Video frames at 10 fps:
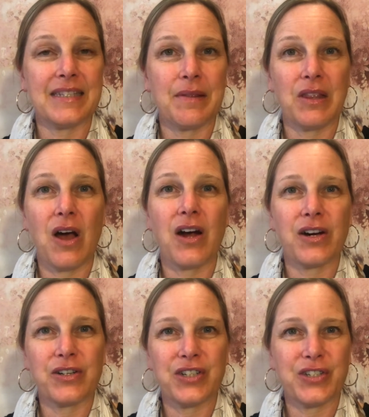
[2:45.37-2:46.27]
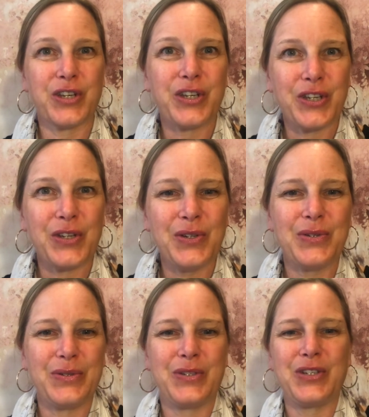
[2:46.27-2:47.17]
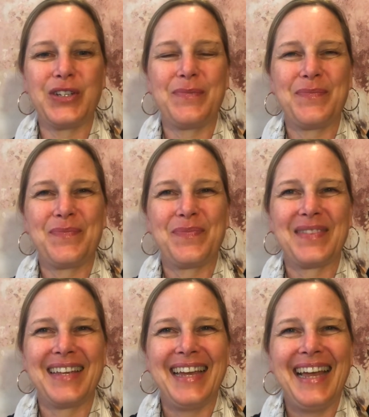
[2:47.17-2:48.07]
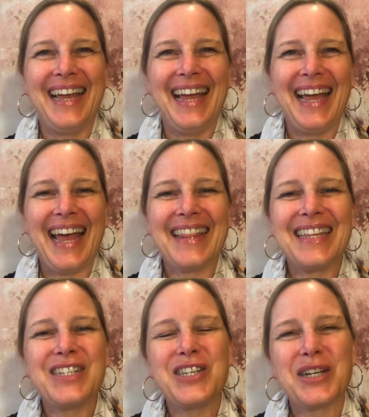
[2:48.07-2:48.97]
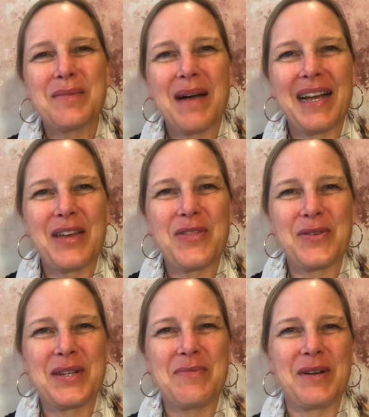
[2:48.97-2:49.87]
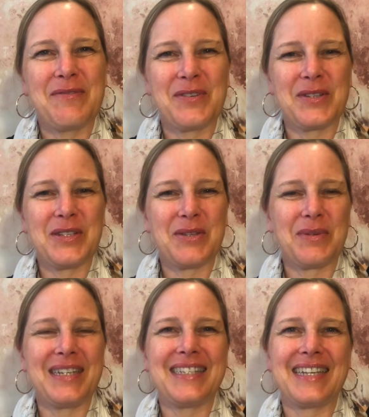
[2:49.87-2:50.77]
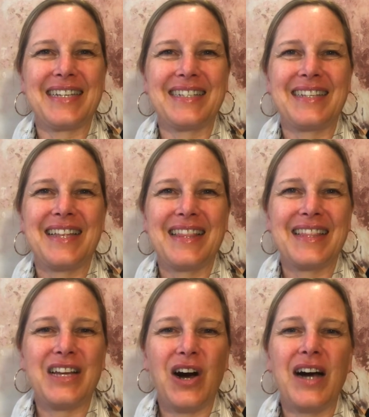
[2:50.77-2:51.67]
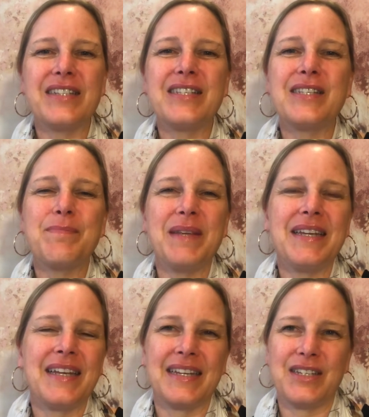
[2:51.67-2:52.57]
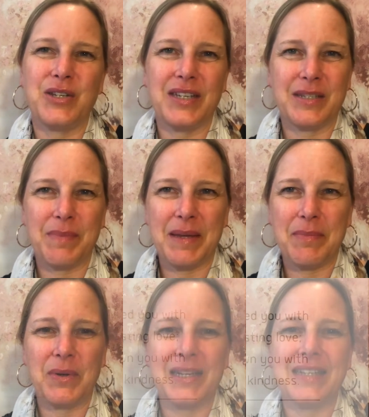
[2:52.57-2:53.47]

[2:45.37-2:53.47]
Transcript: large, it's huge. And then Jeremiah 31 verse 3 says, God speaking to His people, He